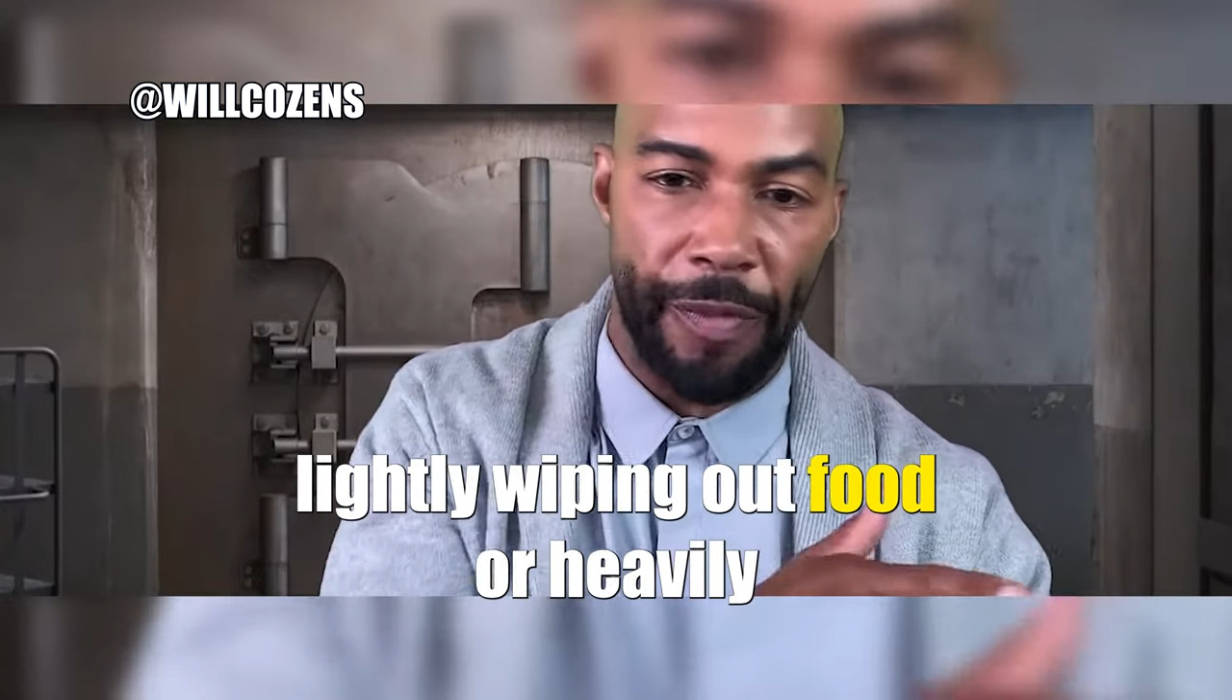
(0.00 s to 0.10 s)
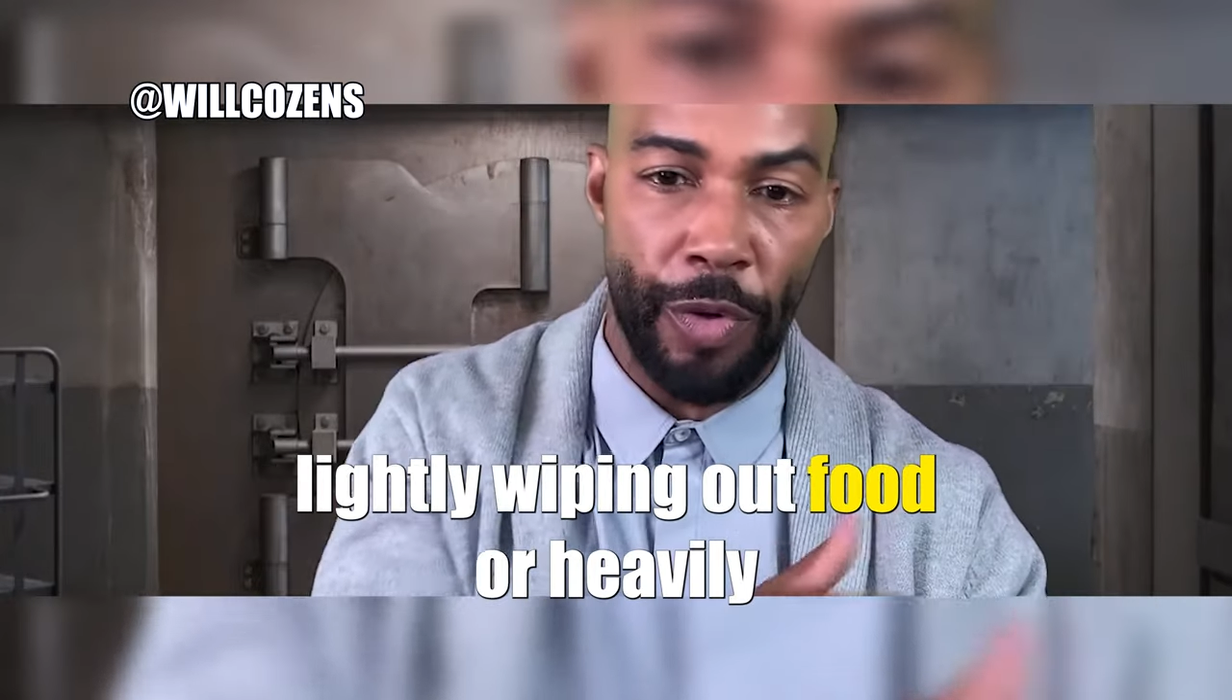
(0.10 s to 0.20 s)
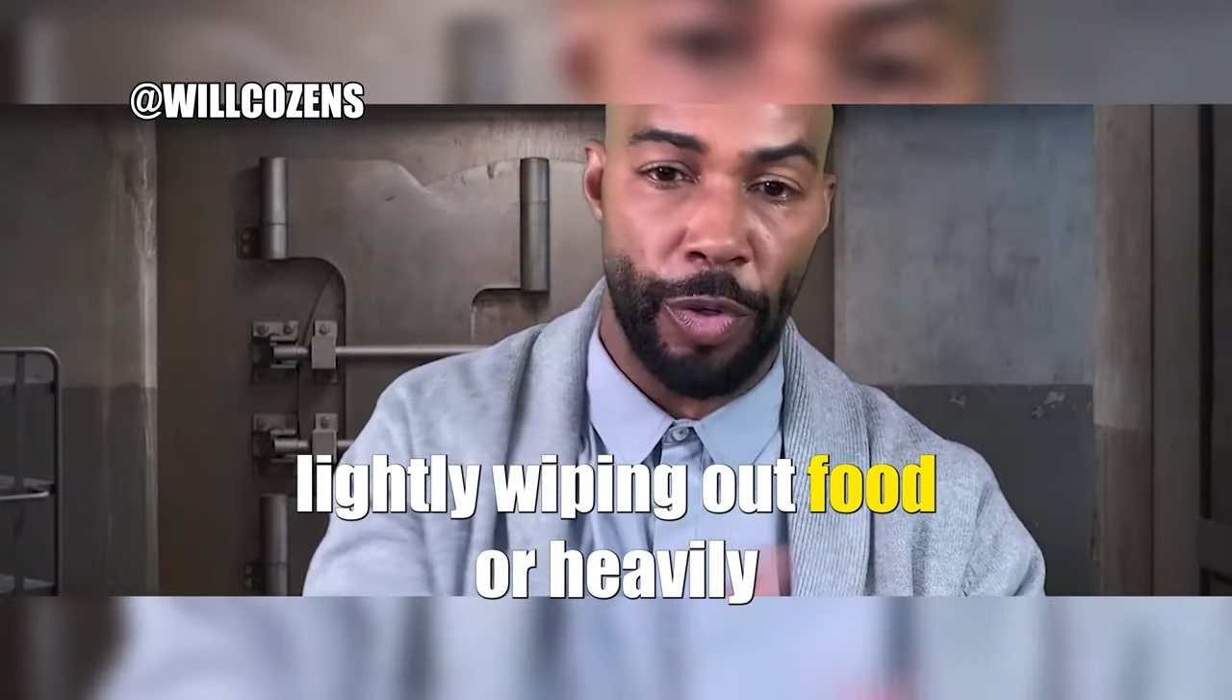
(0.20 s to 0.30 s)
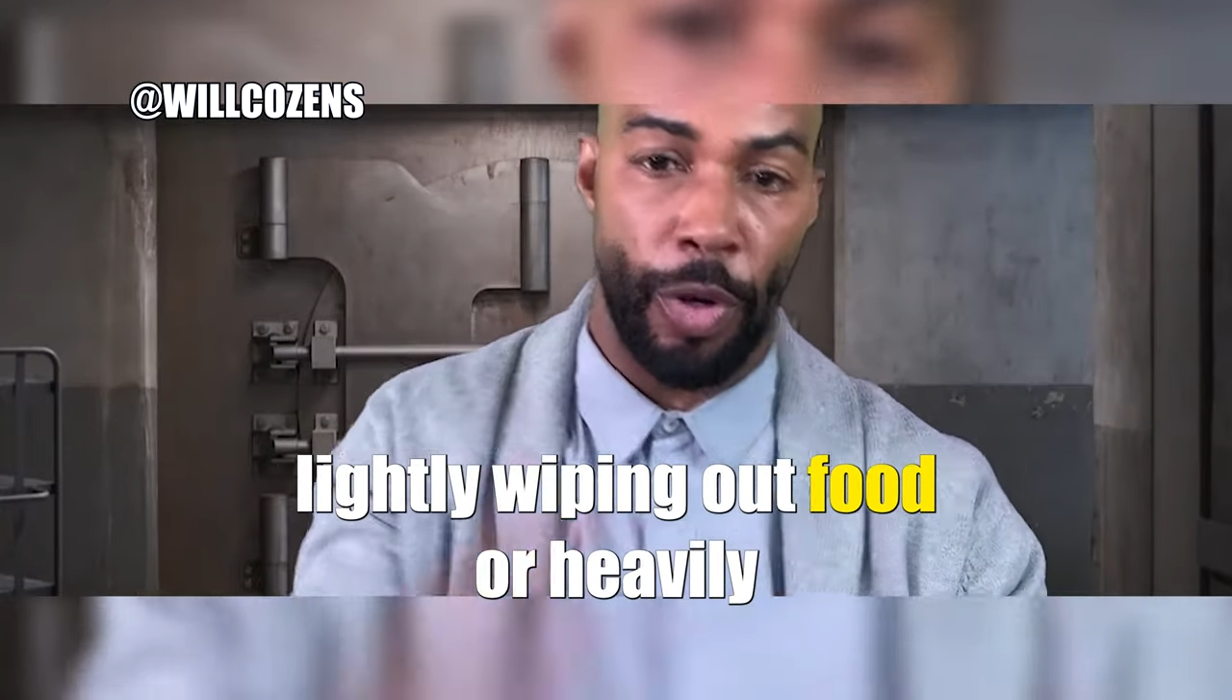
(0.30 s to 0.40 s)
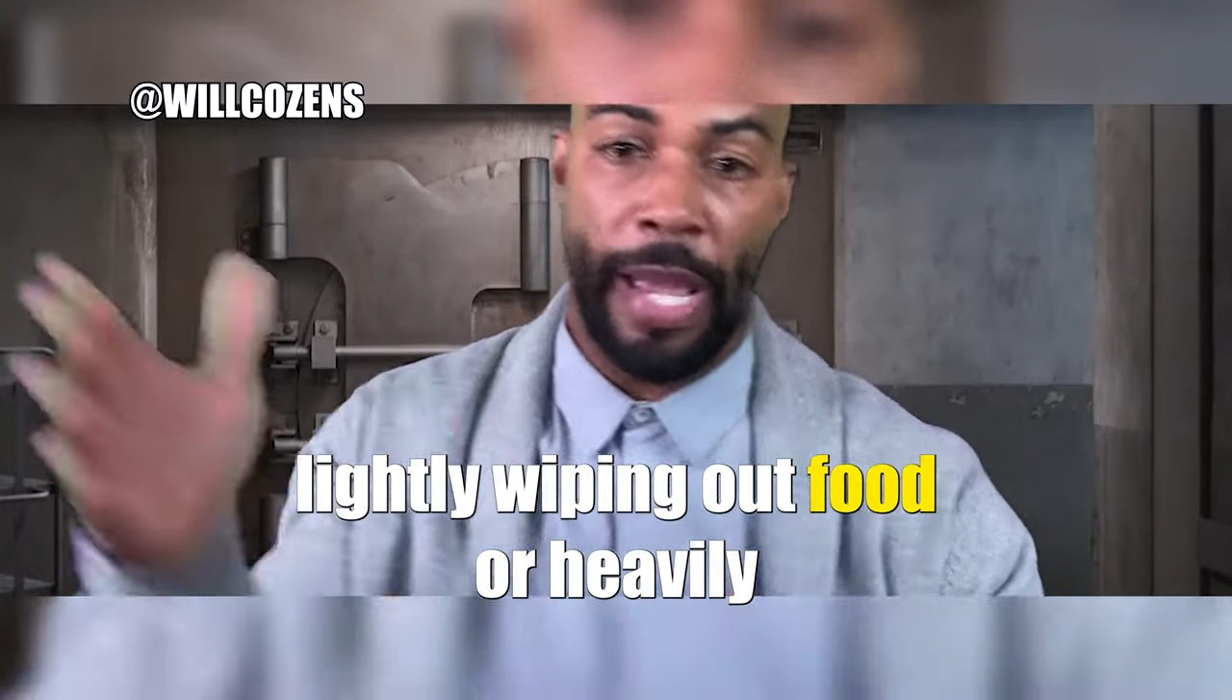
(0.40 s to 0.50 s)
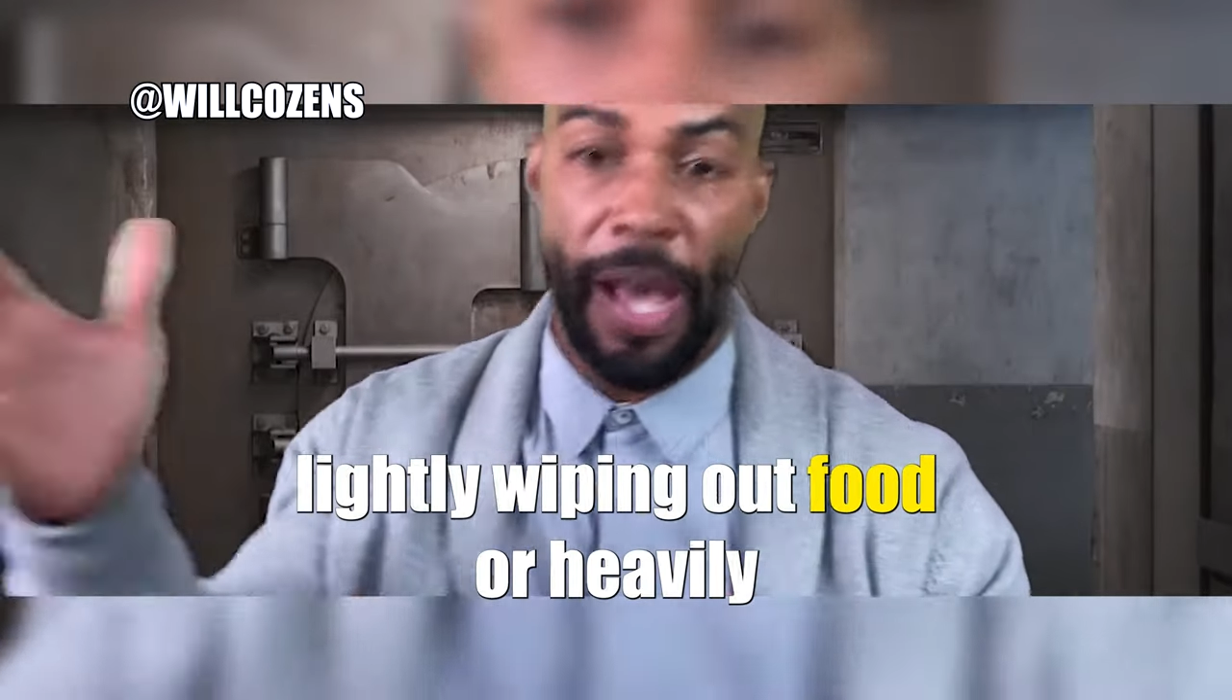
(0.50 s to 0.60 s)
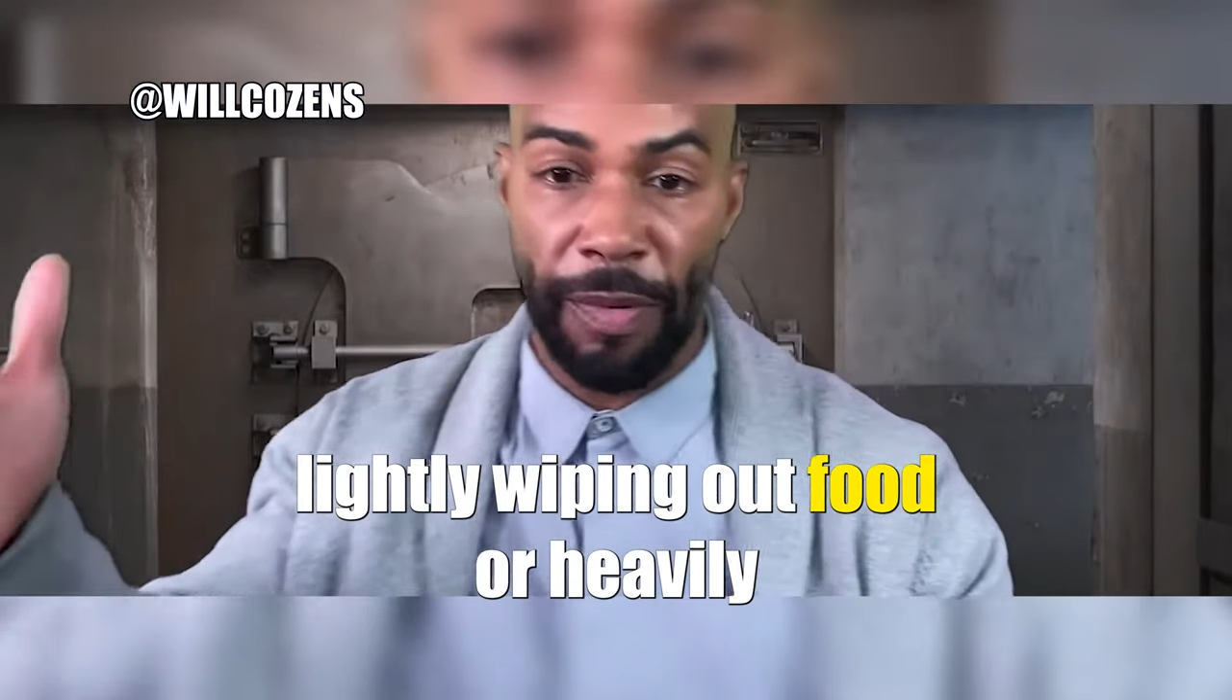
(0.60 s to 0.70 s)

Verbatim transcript: out food or